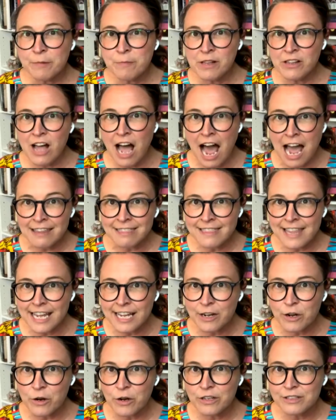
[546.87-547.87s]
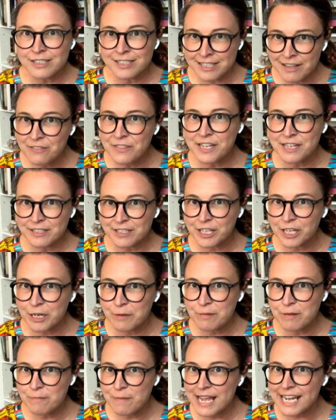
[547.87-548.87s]
Camilla, I think Cynthia is
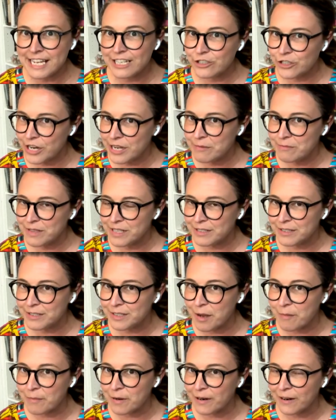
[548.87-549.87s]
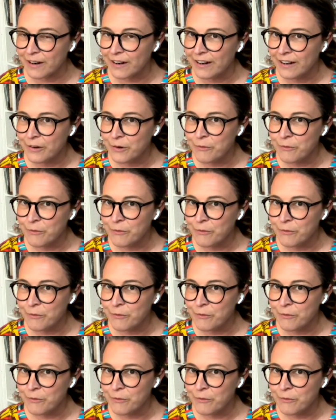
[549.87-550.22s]
going to be making jam this summer.